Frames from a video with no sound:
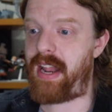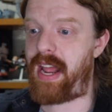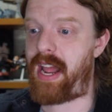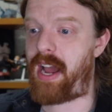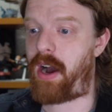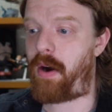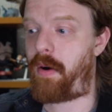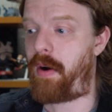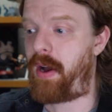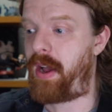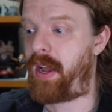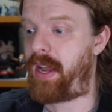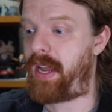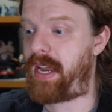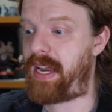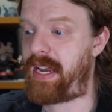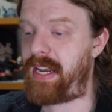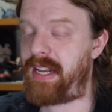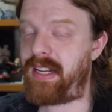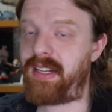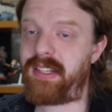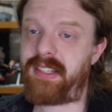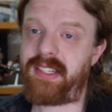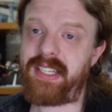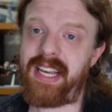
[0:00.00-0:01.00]
Now,
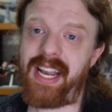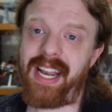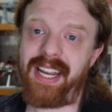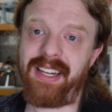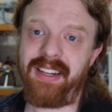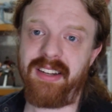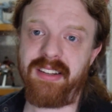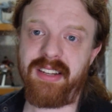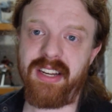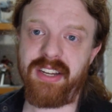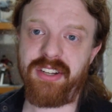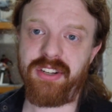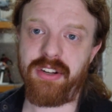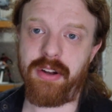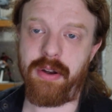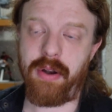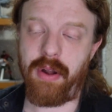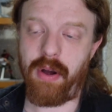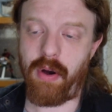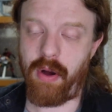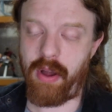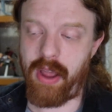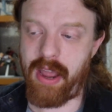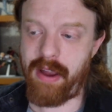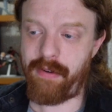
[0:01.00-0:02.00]
in second
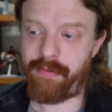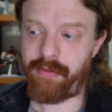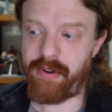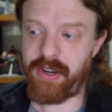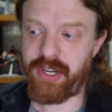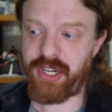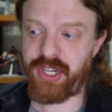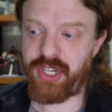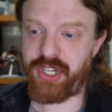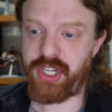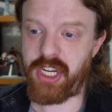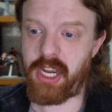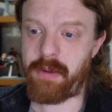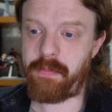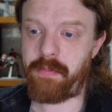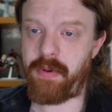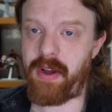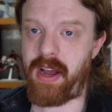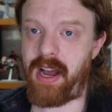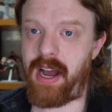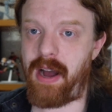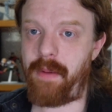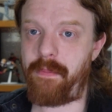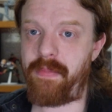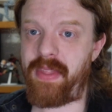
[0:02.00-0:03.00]
edition, every
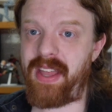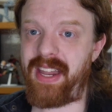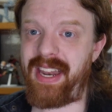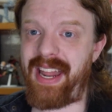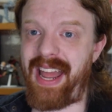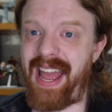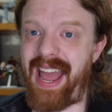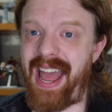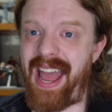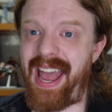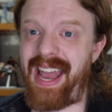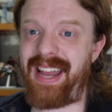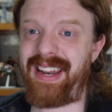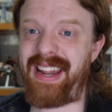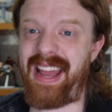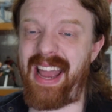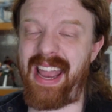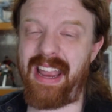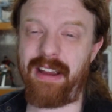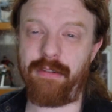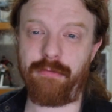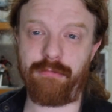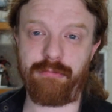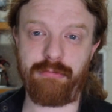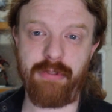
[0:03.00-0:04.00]
ship that
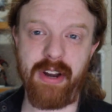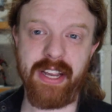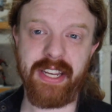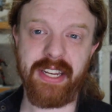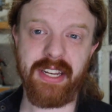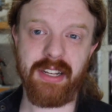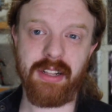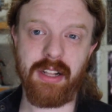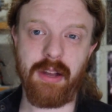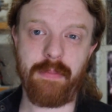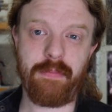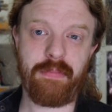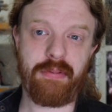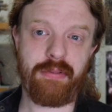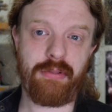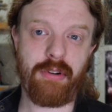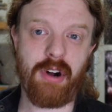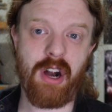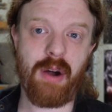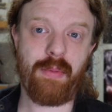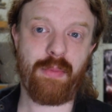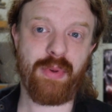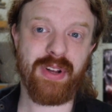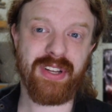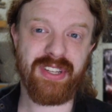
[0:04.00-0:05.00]
had a regular
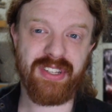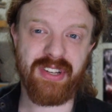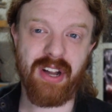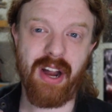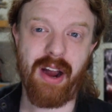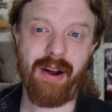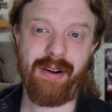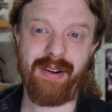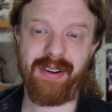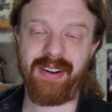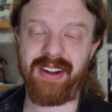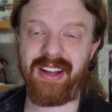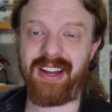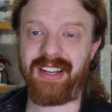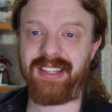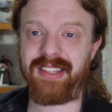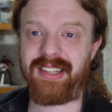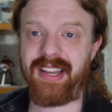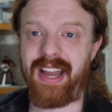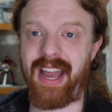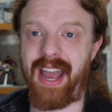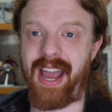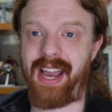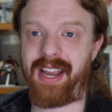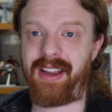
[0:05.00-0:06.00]
primary turret
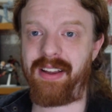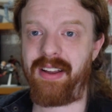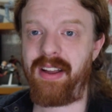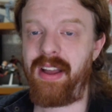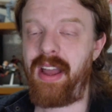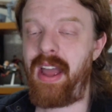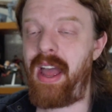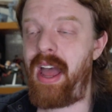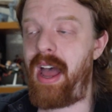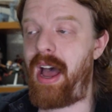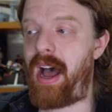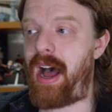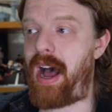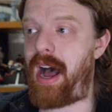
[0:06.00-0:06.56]
attack